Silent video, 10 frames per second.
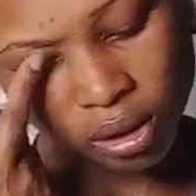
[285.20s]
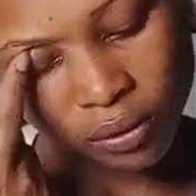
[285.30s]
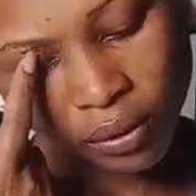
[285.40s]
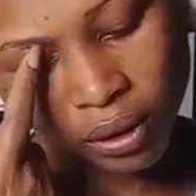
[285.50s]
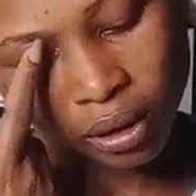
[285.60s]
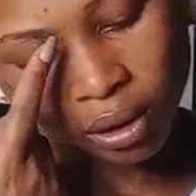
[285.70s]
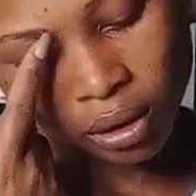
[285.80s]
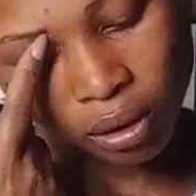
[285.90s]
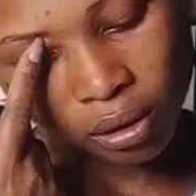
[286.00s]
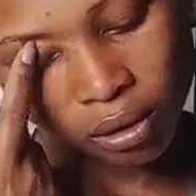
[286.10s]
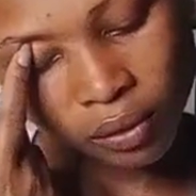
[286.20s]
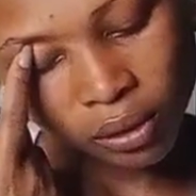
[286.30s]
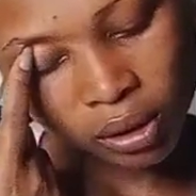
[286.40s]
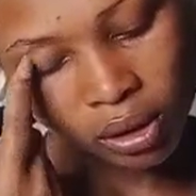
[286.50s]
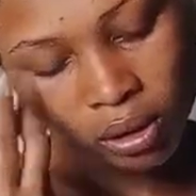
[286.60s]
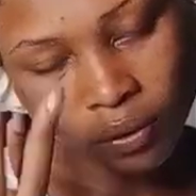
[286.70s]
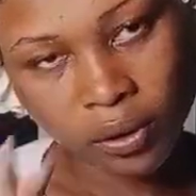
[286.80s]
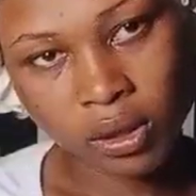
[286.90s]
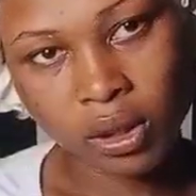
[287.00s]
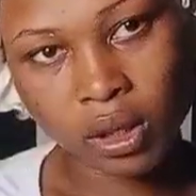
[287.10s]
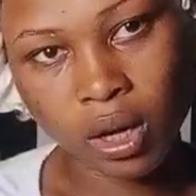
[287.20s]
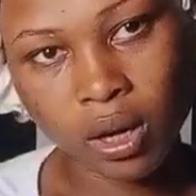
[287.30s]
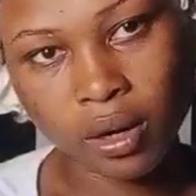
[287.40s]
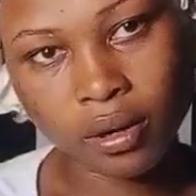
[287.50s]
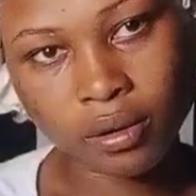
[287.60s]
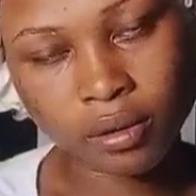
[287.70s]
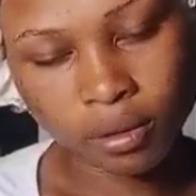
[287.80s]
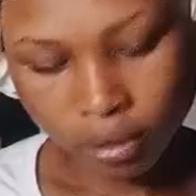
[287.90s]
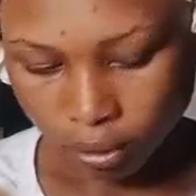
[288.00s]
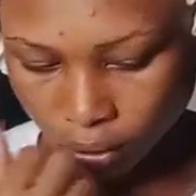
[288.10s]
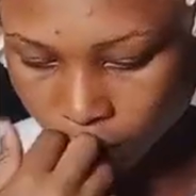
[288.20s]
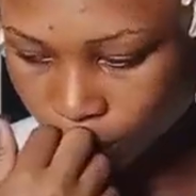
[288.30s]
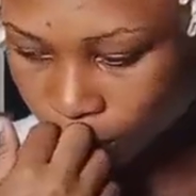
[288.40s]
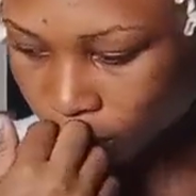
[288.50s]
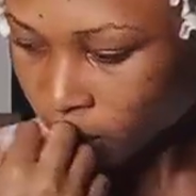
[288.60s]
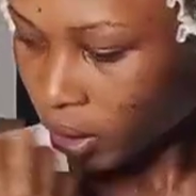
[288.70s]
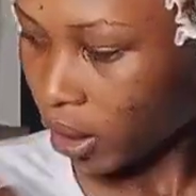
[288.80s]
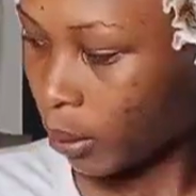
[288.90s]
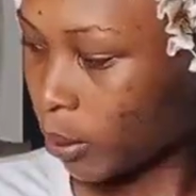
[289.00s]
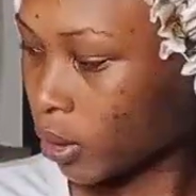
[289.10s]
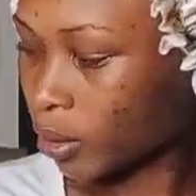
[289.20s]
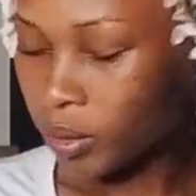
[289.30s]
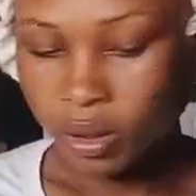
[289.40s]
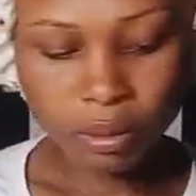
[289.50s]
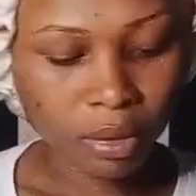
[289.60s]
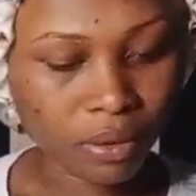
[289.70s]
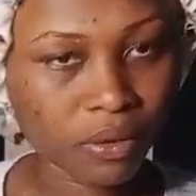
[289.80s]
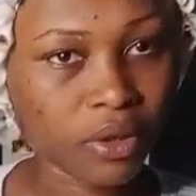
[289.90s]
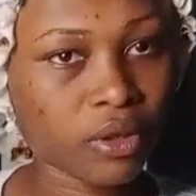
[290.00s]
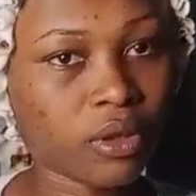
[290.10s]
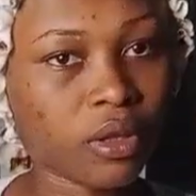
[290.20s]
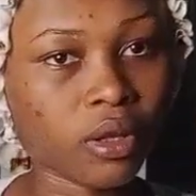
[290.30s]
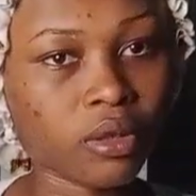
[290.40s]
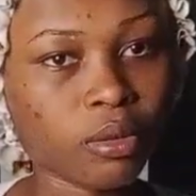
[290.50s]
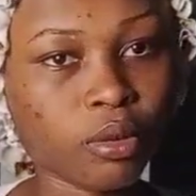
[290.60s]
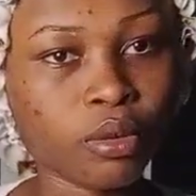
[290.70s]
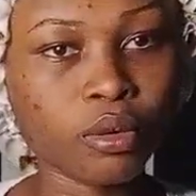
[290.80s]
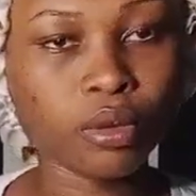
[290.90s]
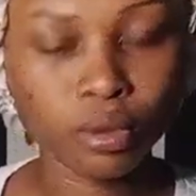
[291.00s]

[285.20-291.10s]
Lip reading: The course for today is French and IR. So I'm going to be reading my French textbook.